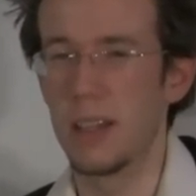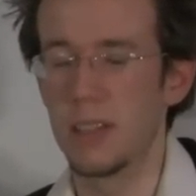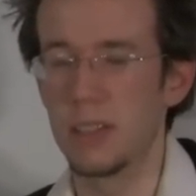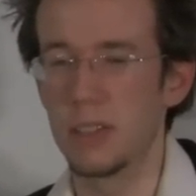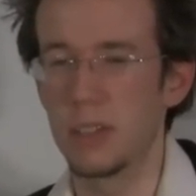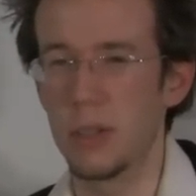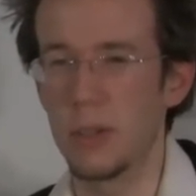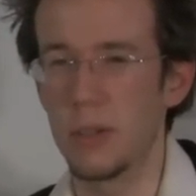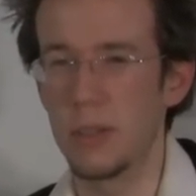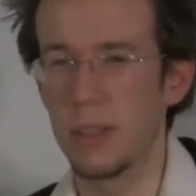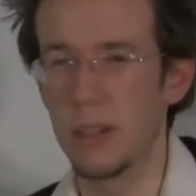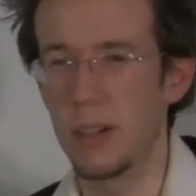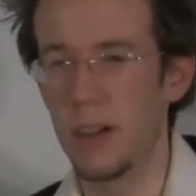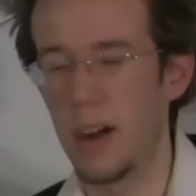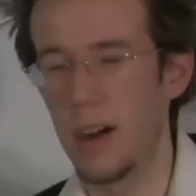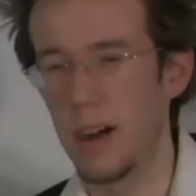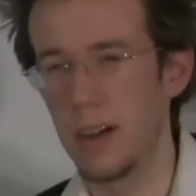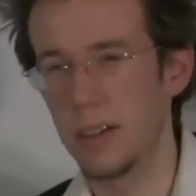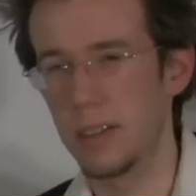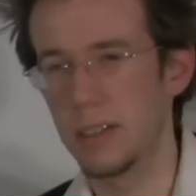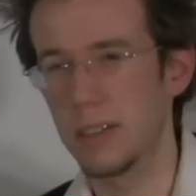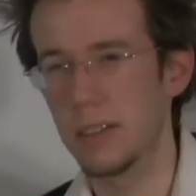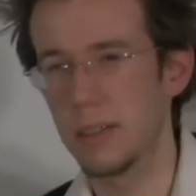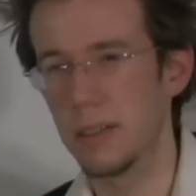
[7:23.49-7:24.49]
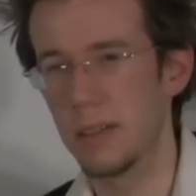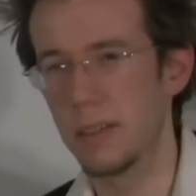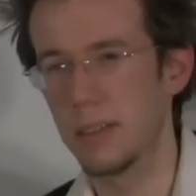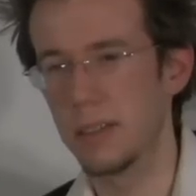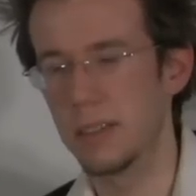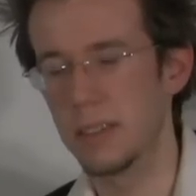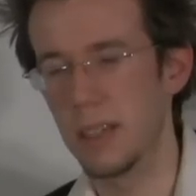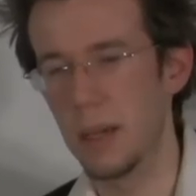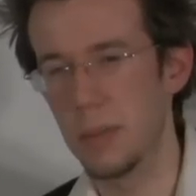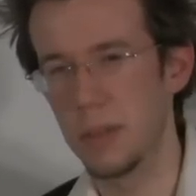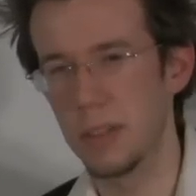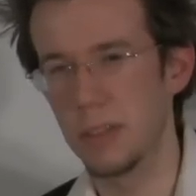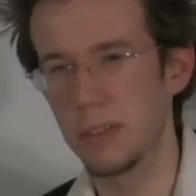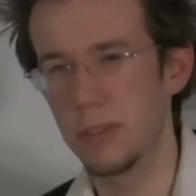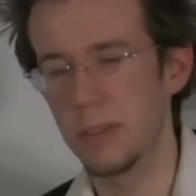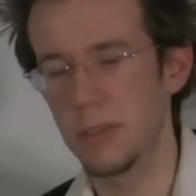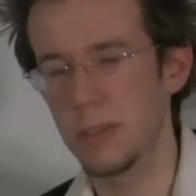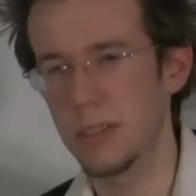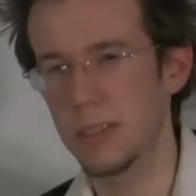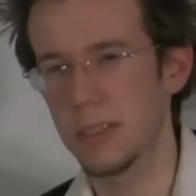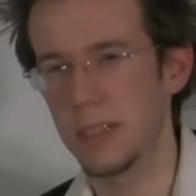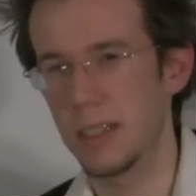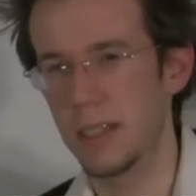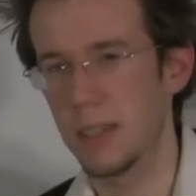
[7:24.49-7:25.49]
So there are some
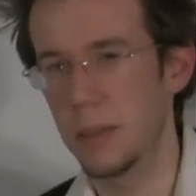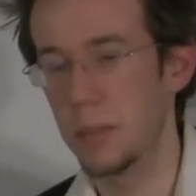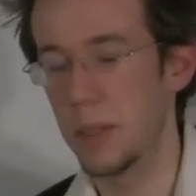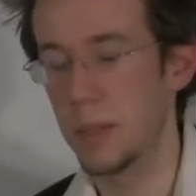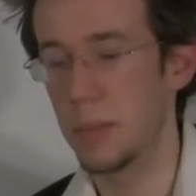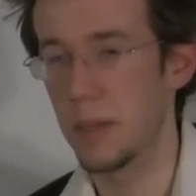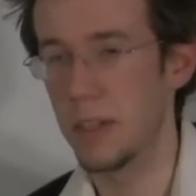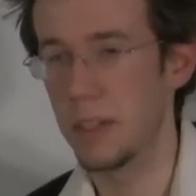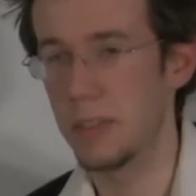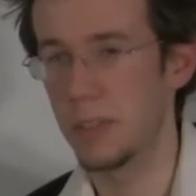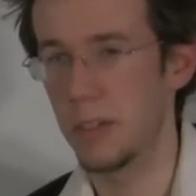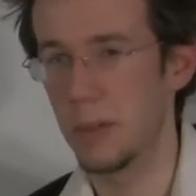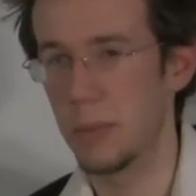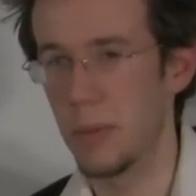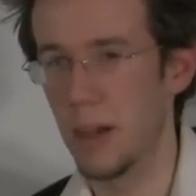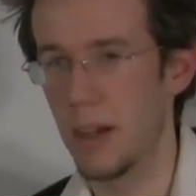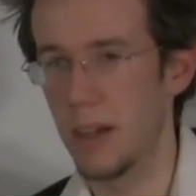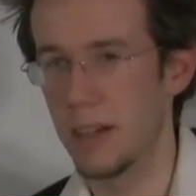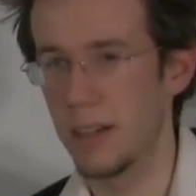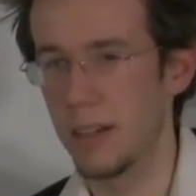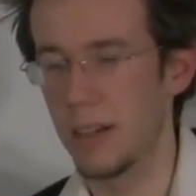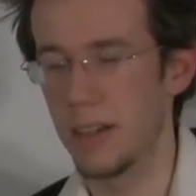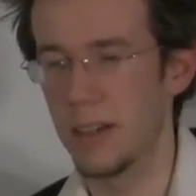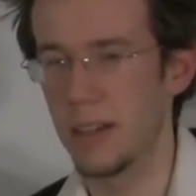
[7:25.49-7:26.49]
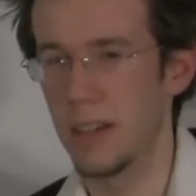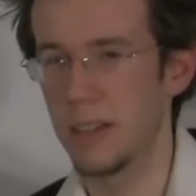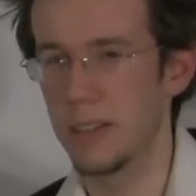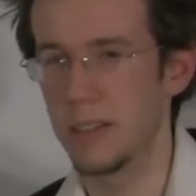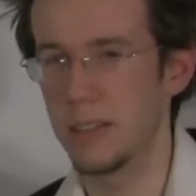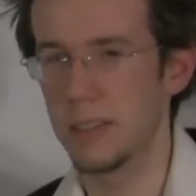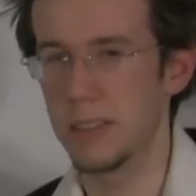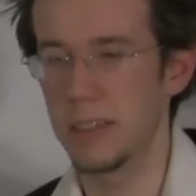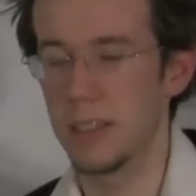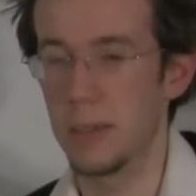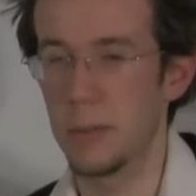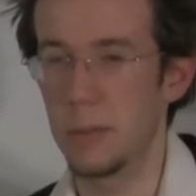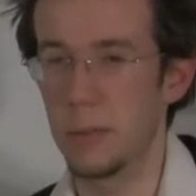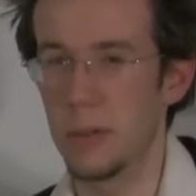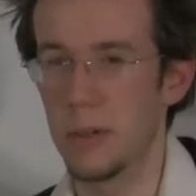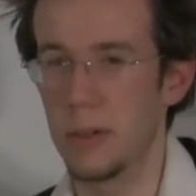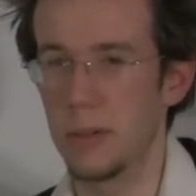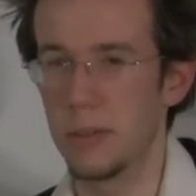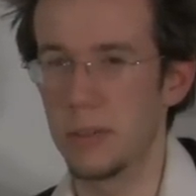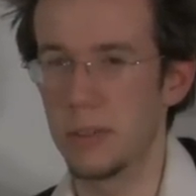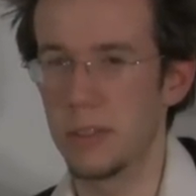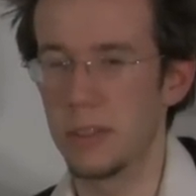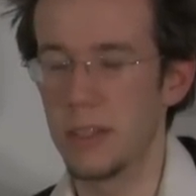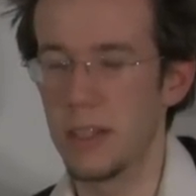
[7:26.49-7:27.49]
intervals that can be major and minor and others that
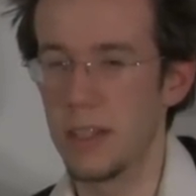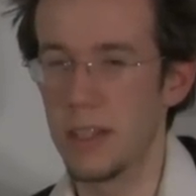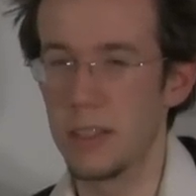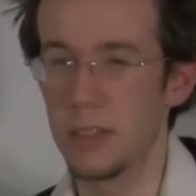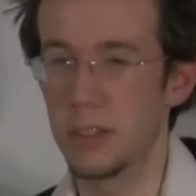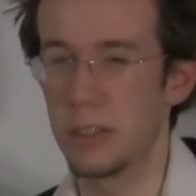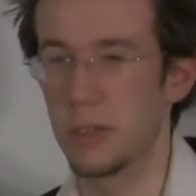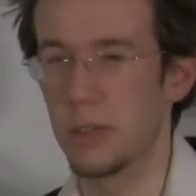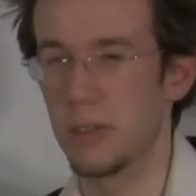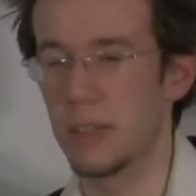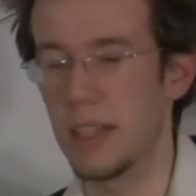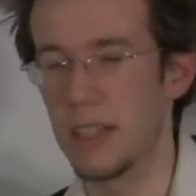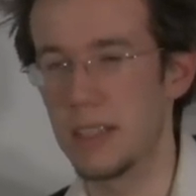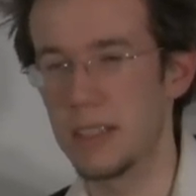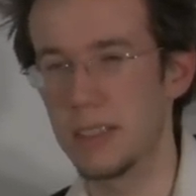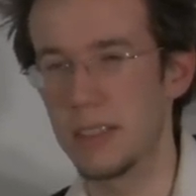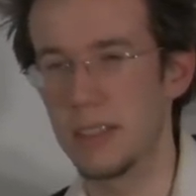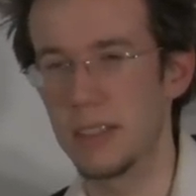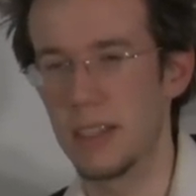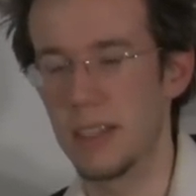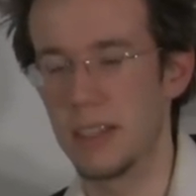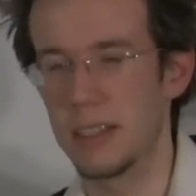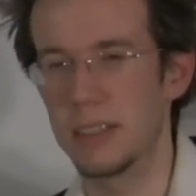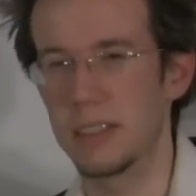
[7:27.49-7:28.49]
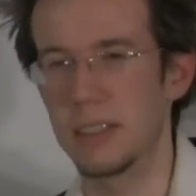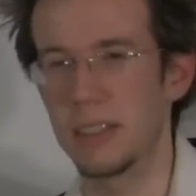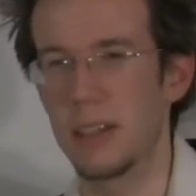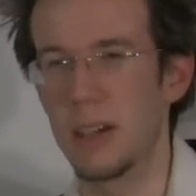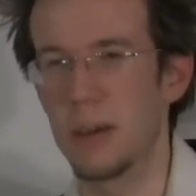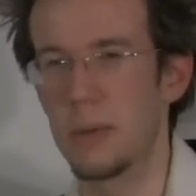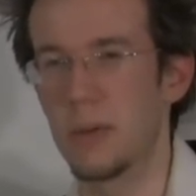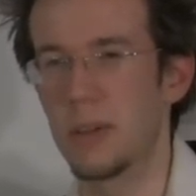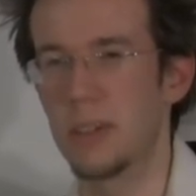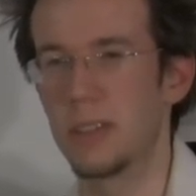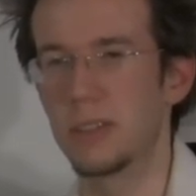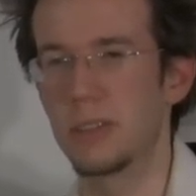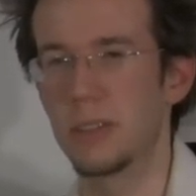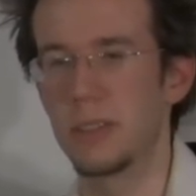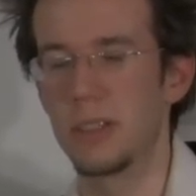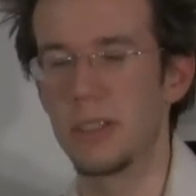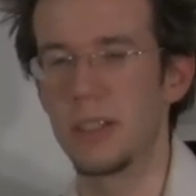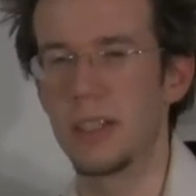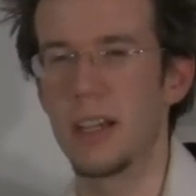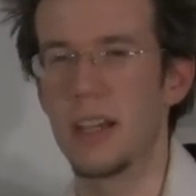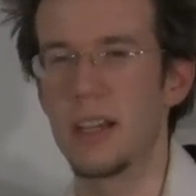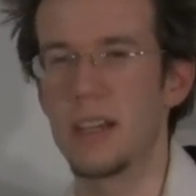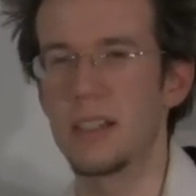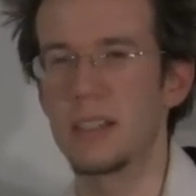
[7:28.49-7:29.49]
won't. So that's the next thing I want to show
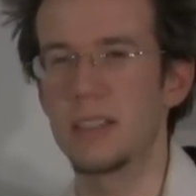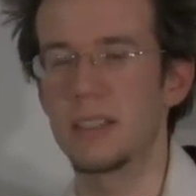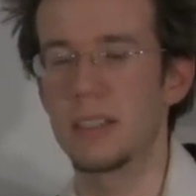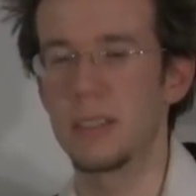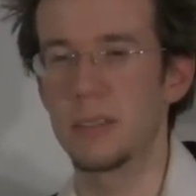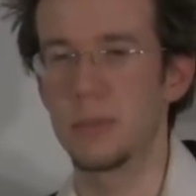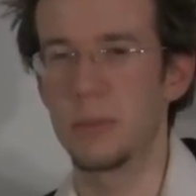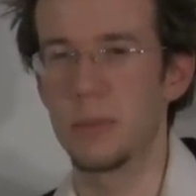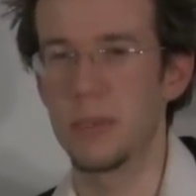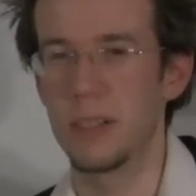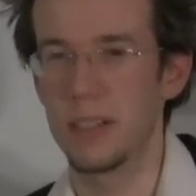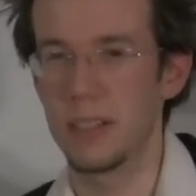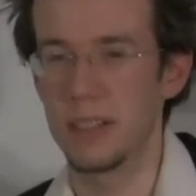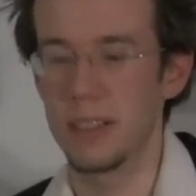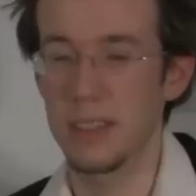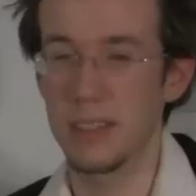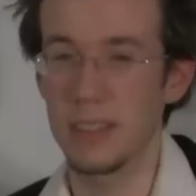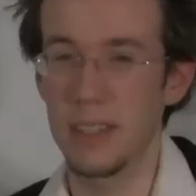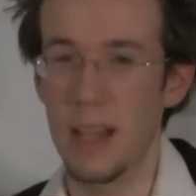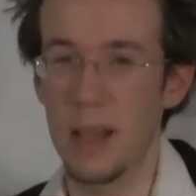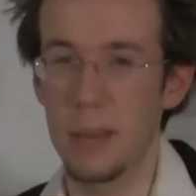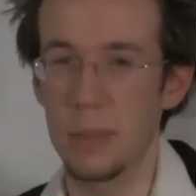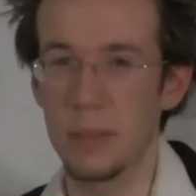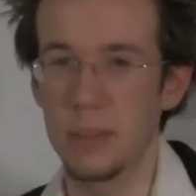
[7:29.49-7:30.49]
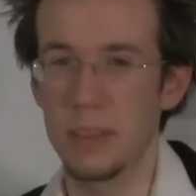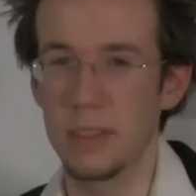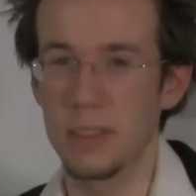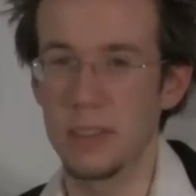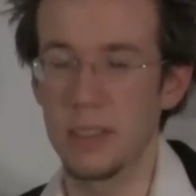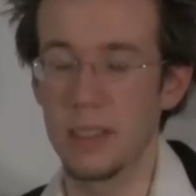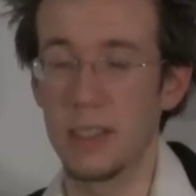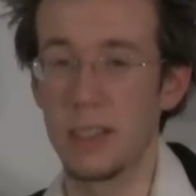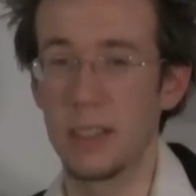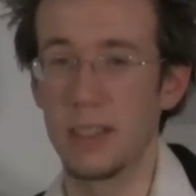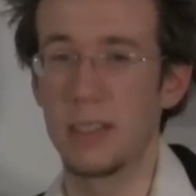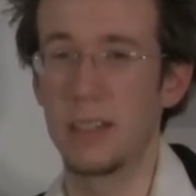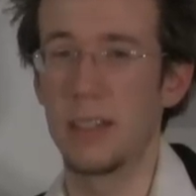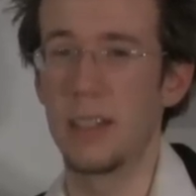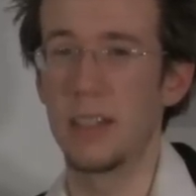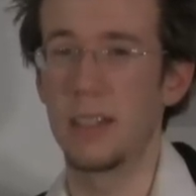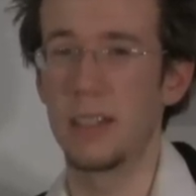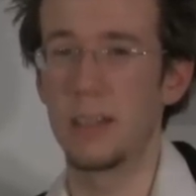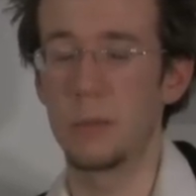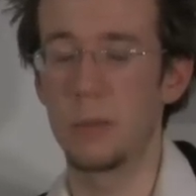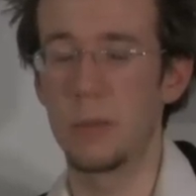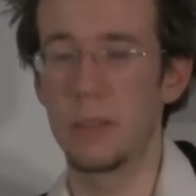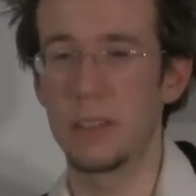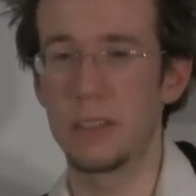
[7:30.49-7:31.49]
you guys, is where this happens
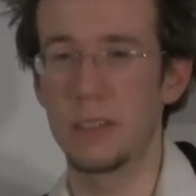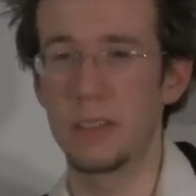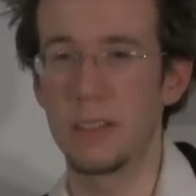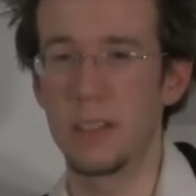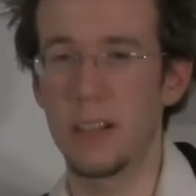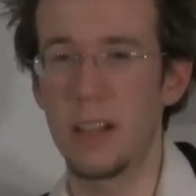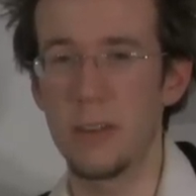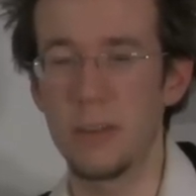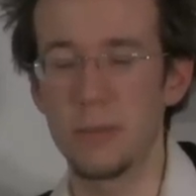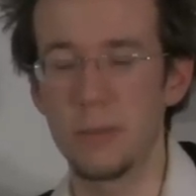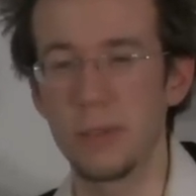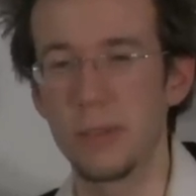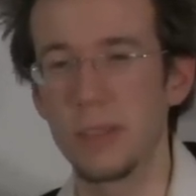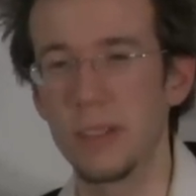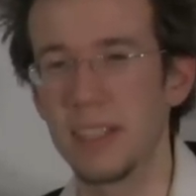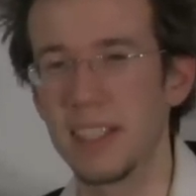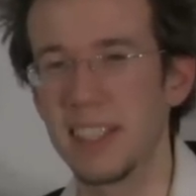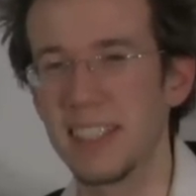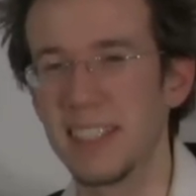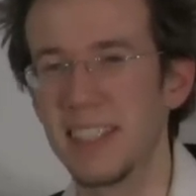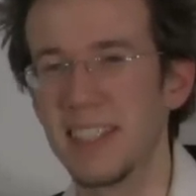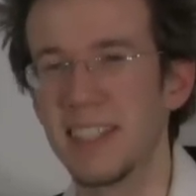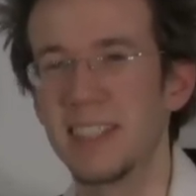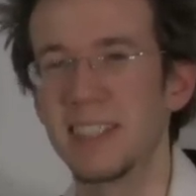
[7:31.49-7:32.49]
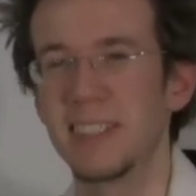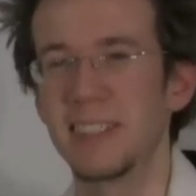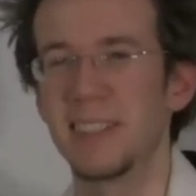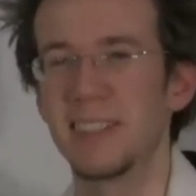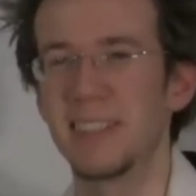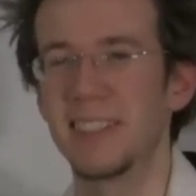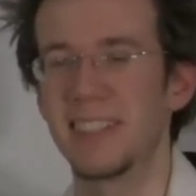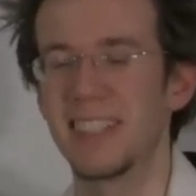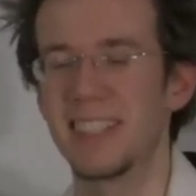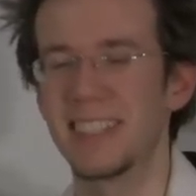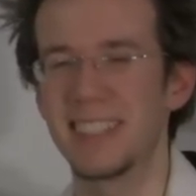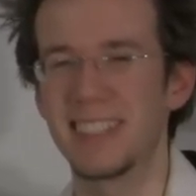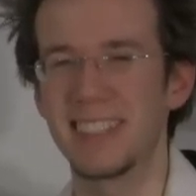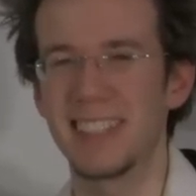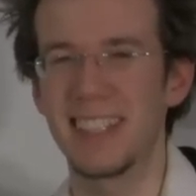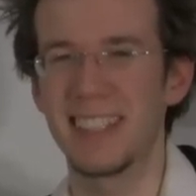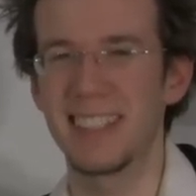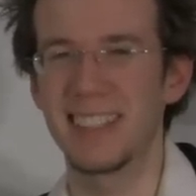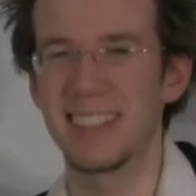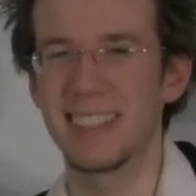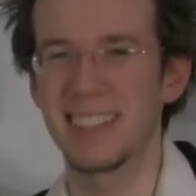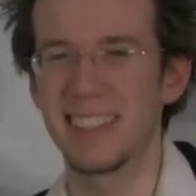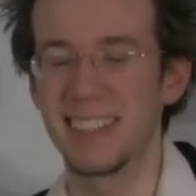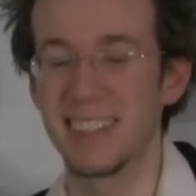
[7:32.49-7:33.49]
and what to look out for. So let's
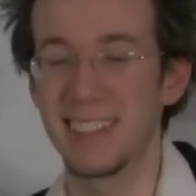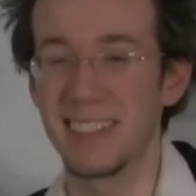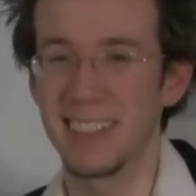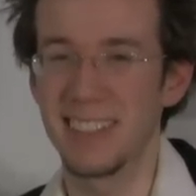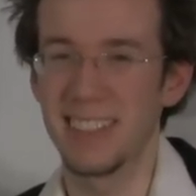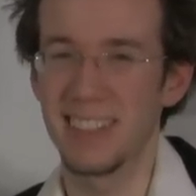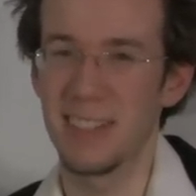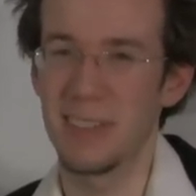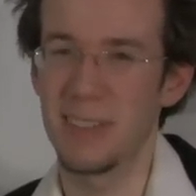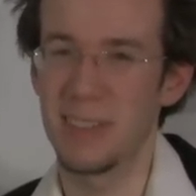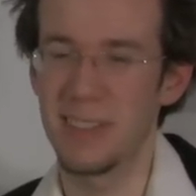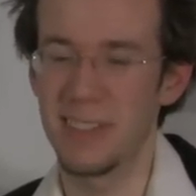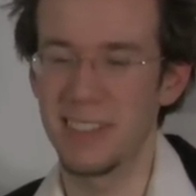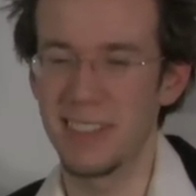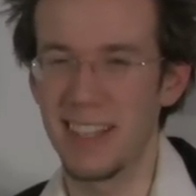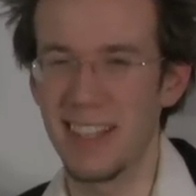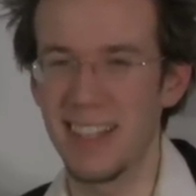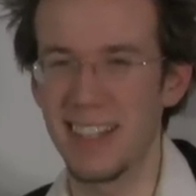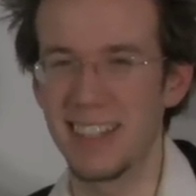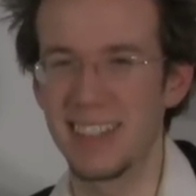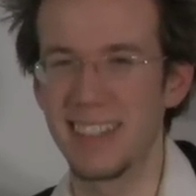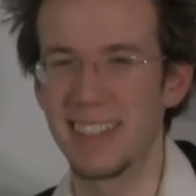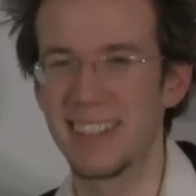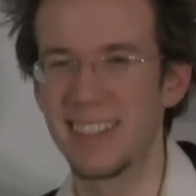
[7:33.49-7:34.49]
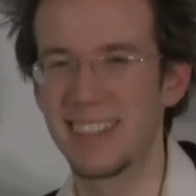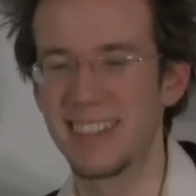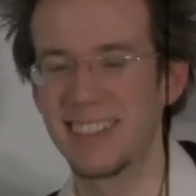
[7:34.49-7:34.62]
get going on that.